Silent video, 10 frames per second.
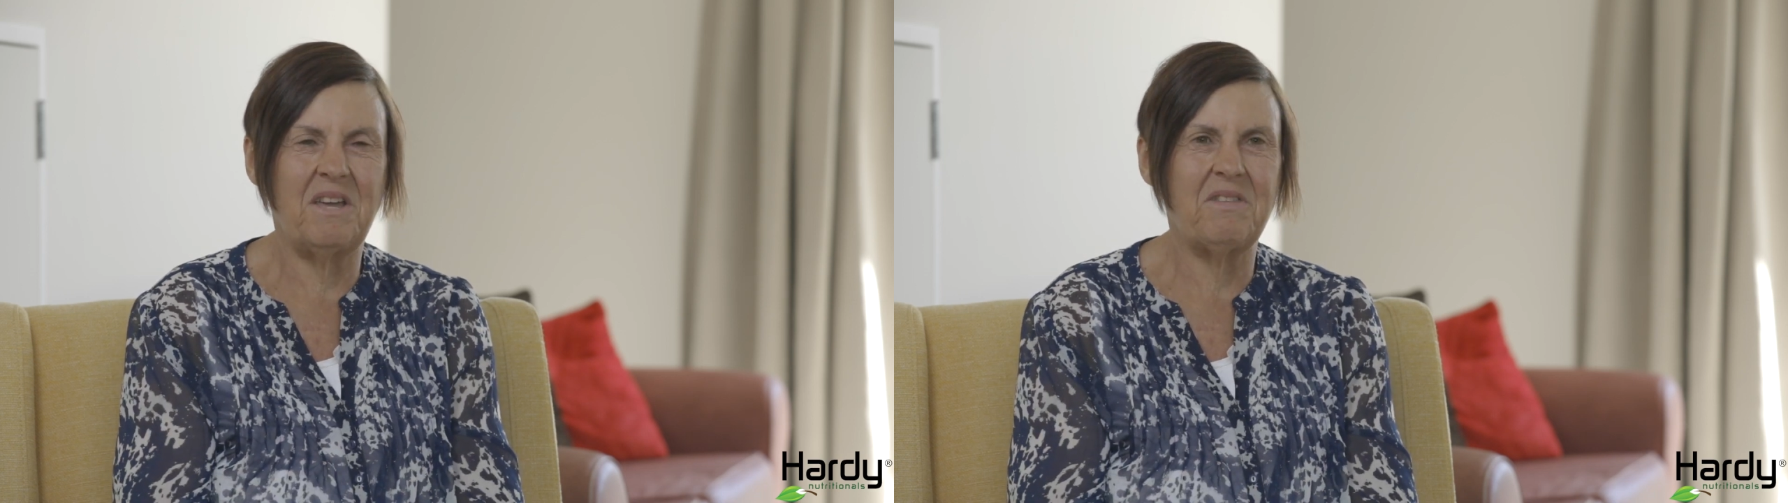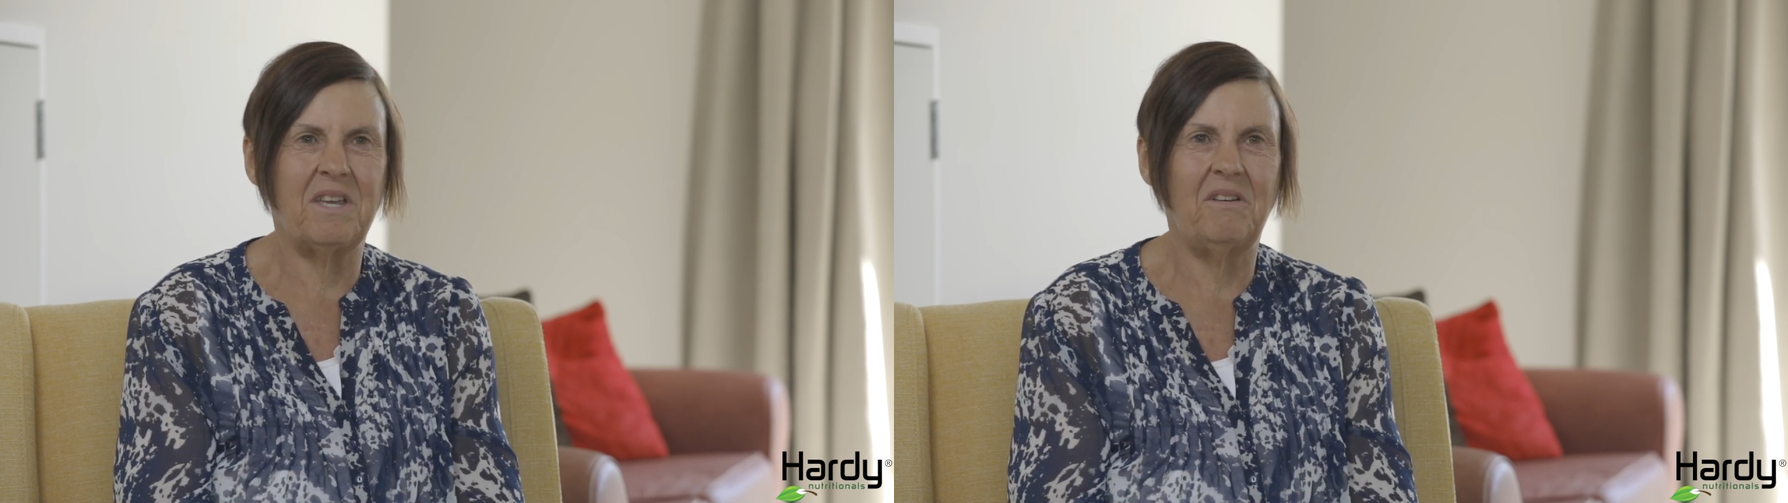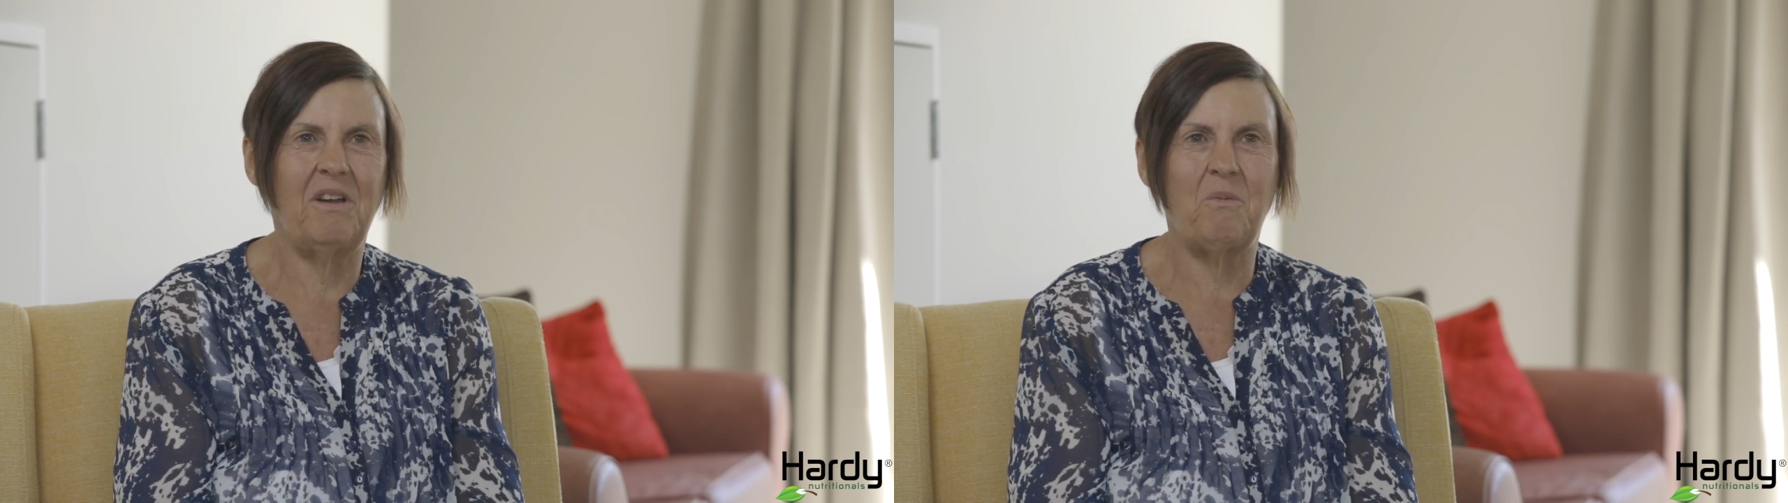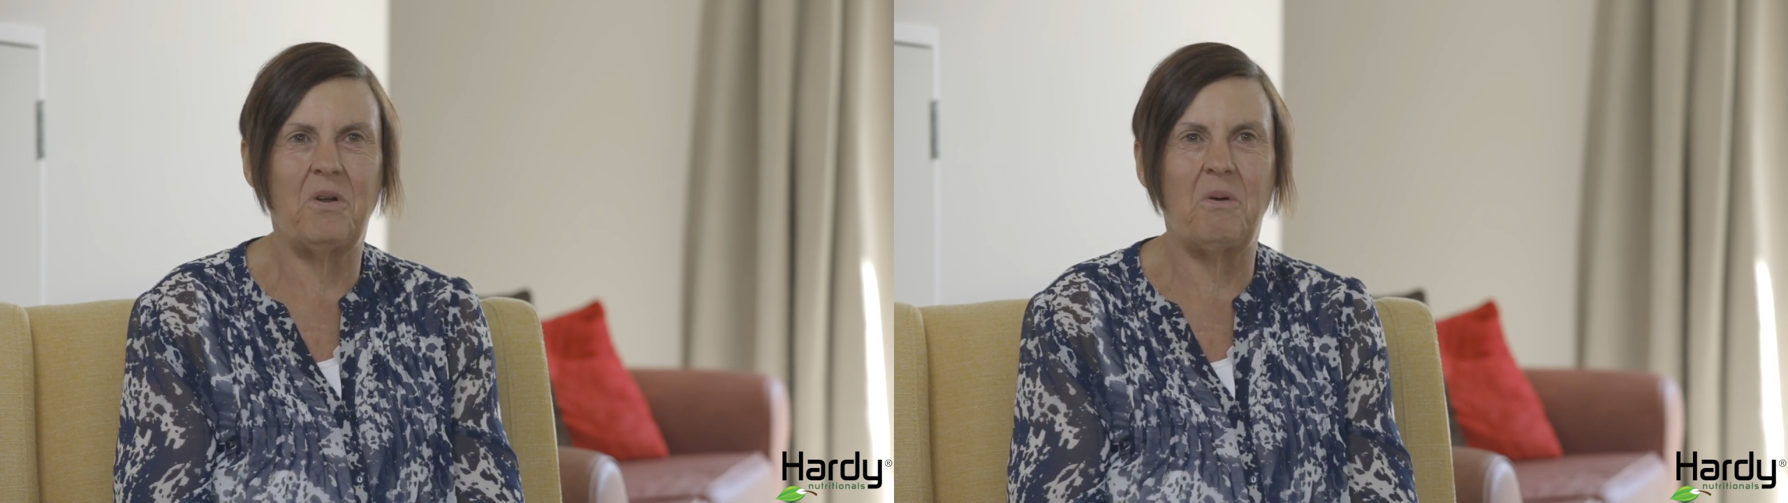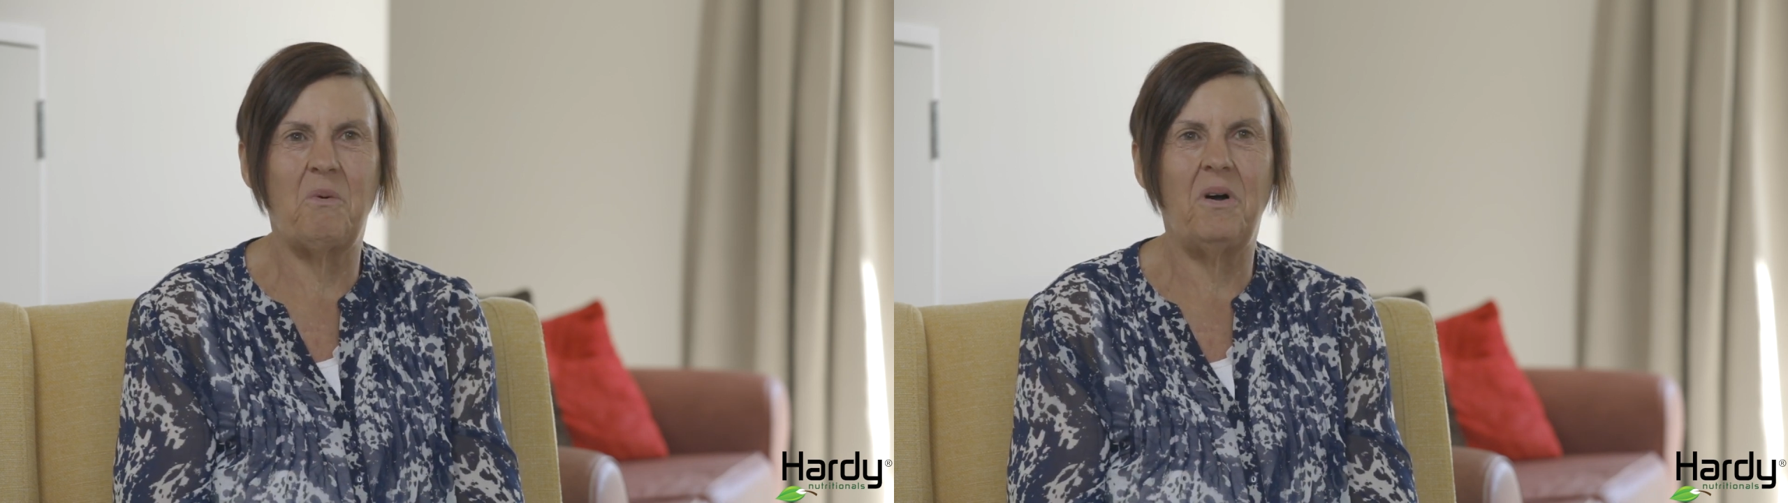nothing like
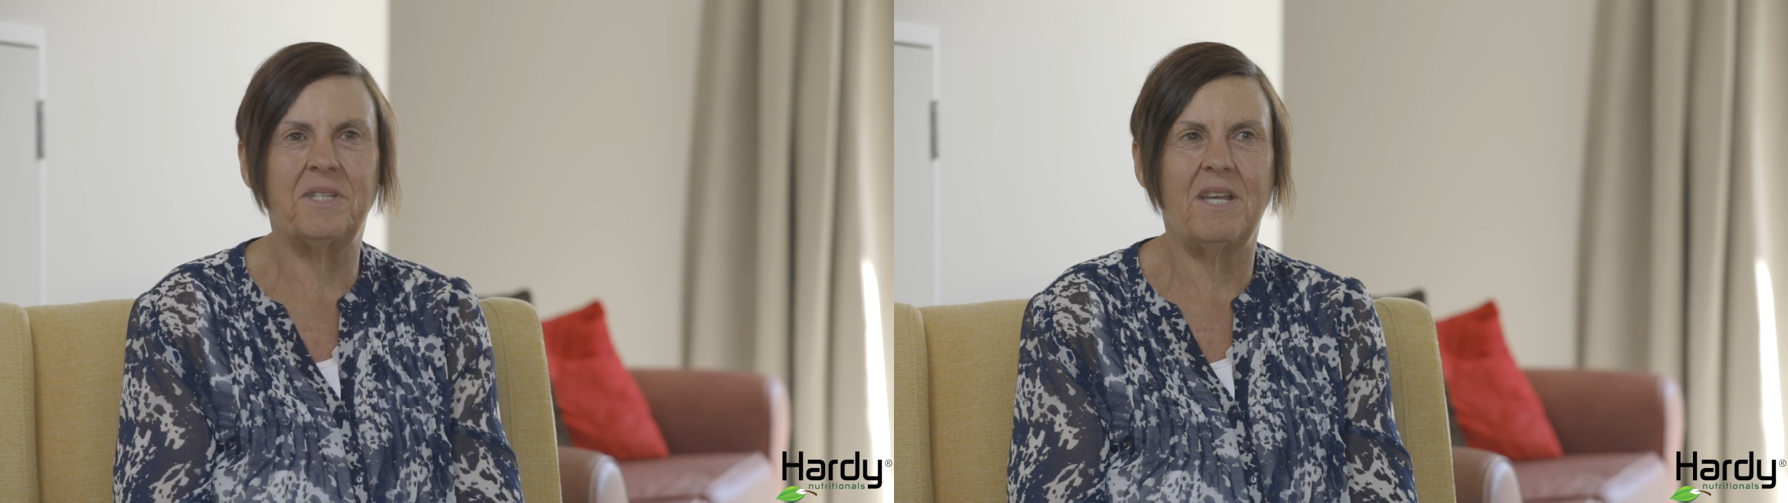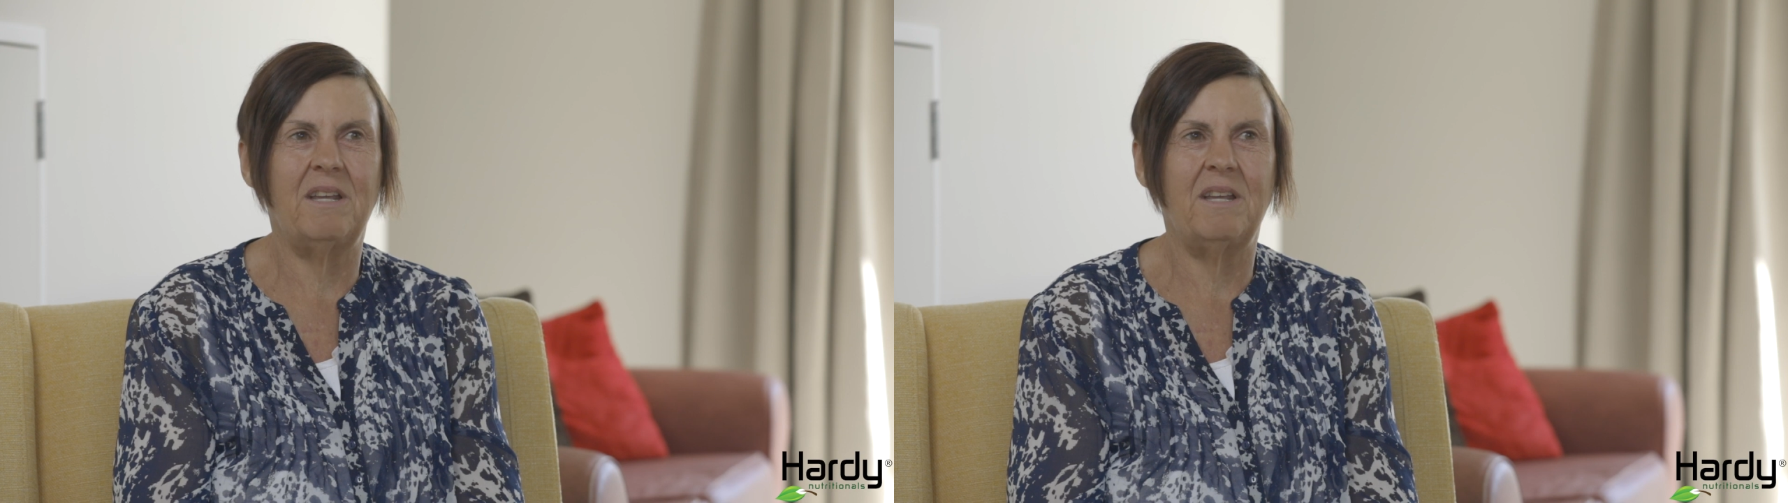what it was.